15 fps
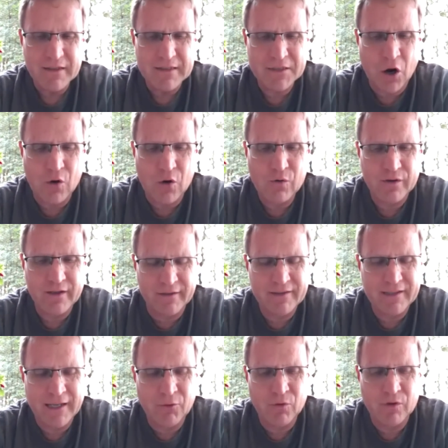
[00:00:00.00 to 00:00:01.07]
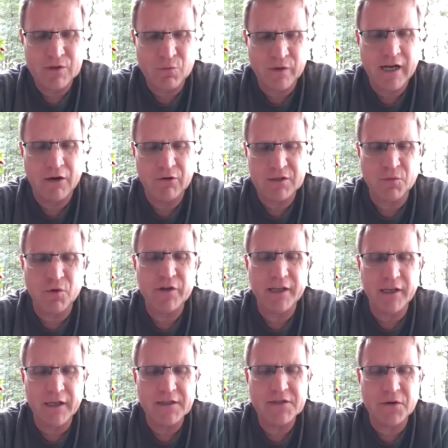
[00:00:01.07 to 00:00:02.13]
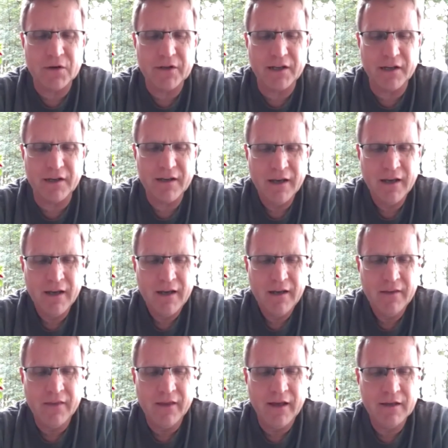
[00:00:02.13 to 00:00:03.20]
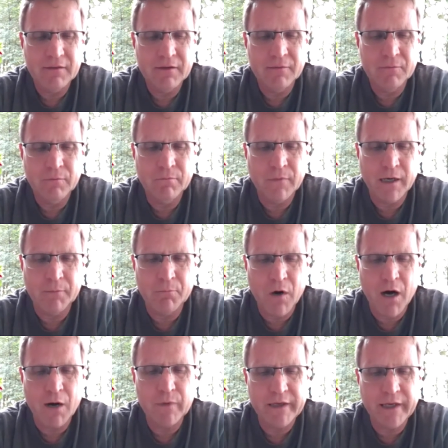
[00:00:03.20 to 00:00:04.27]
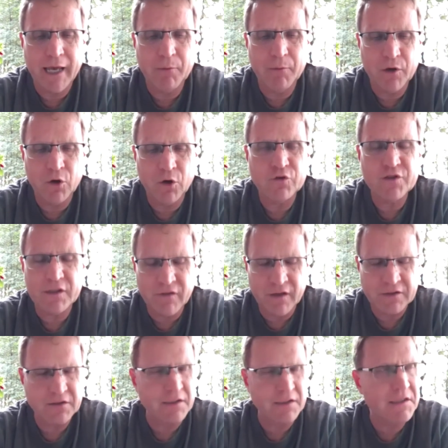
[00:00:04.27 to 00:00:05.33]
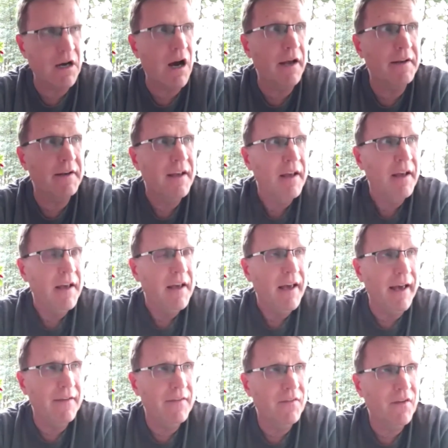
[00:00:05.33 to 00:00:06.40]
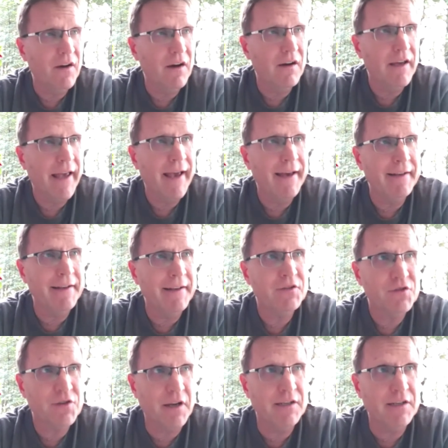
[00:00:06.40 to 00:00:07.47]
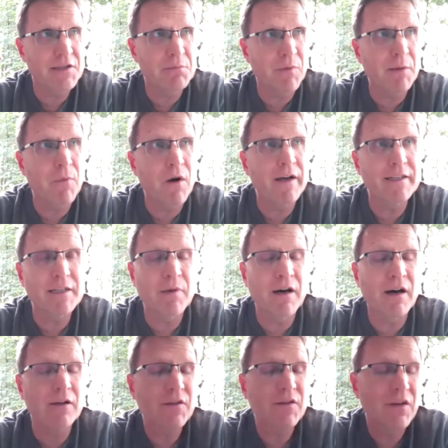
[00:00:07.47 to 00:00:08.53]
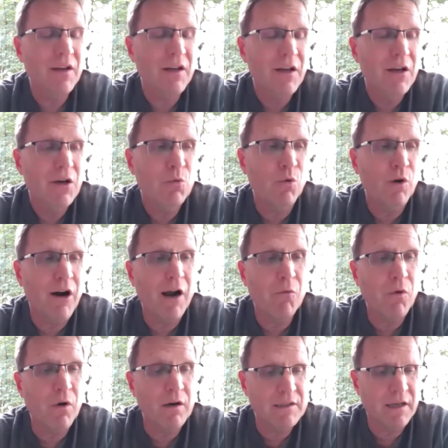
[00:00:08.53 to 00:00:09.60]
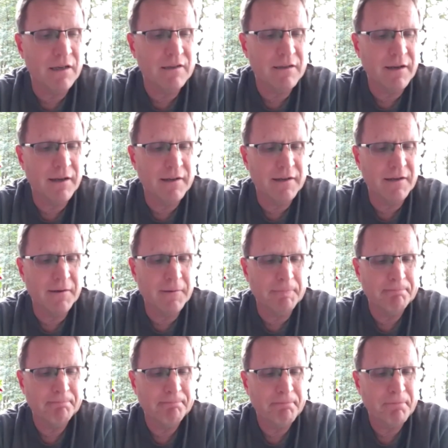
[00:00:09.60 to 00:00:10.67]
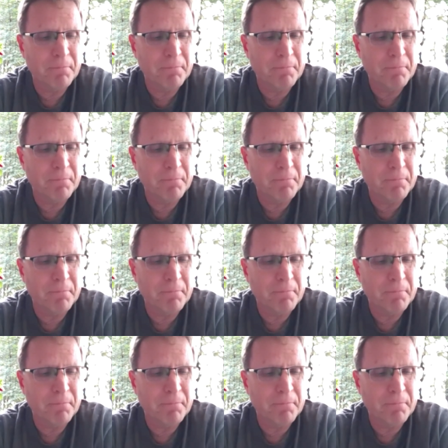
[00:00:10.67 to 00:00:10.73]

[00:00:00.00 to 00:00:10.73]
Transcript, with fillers: so it, it, was when I was working in Turkey that my mom became ill. She eventually died, and uh, and it changed my mind about where I was. I I, um,